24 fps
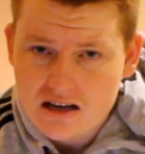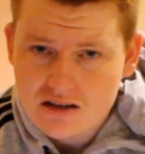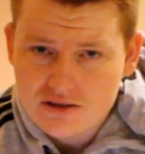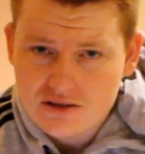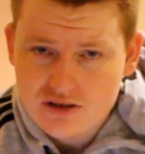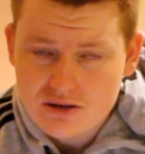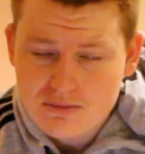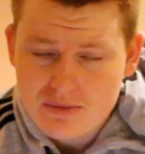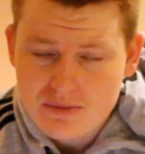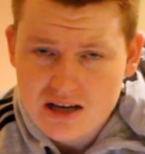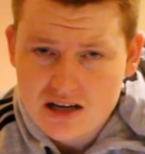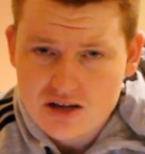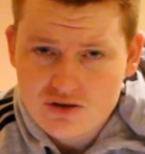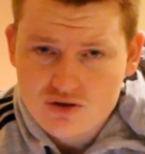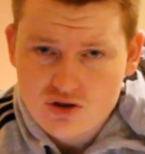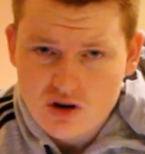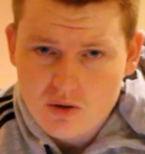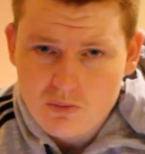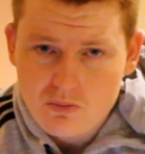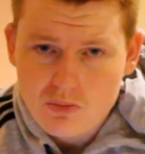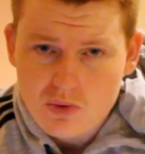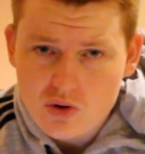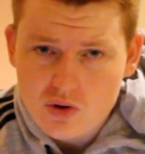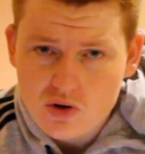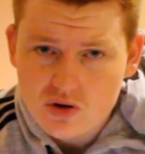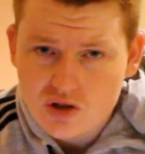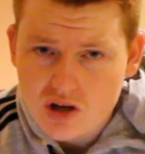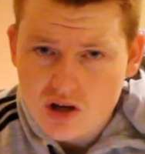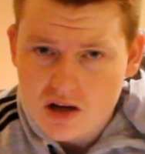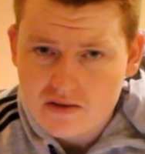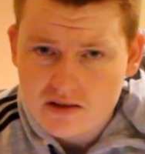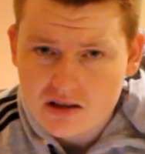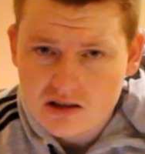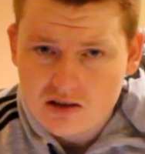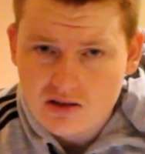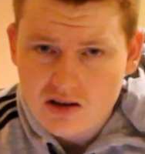the amount of drop balls
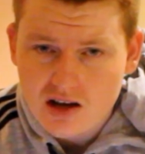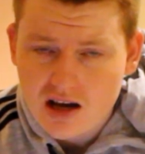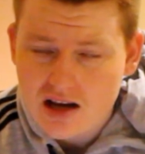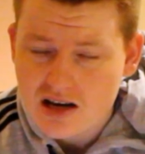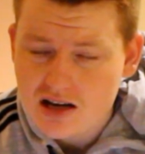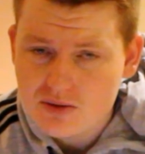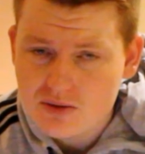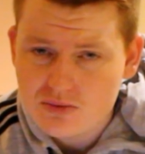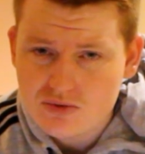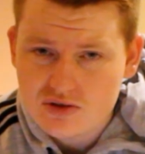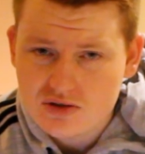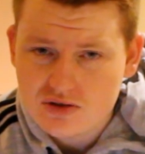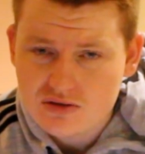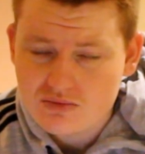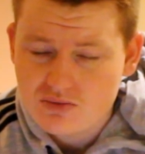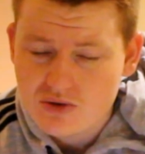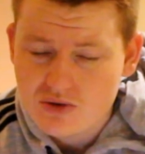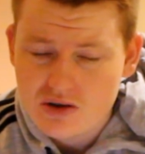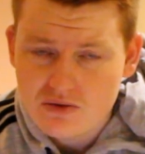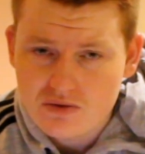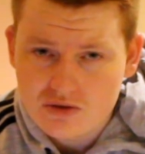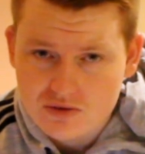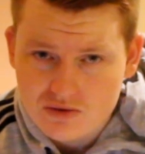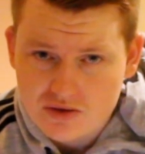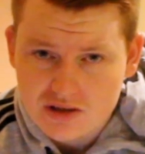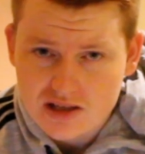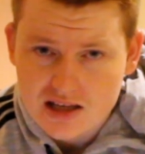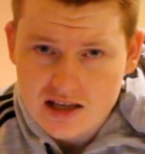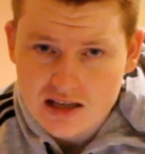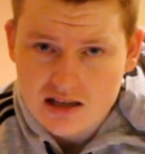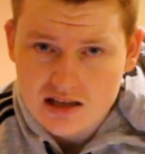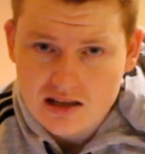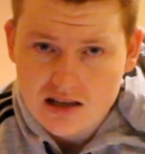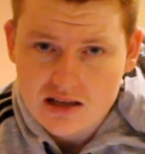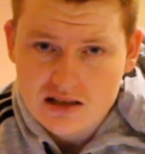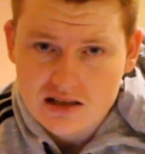over the line, it was
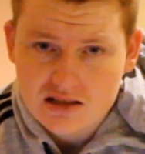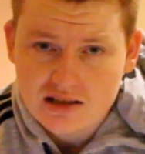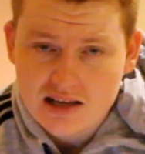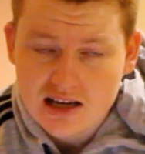ridiculous.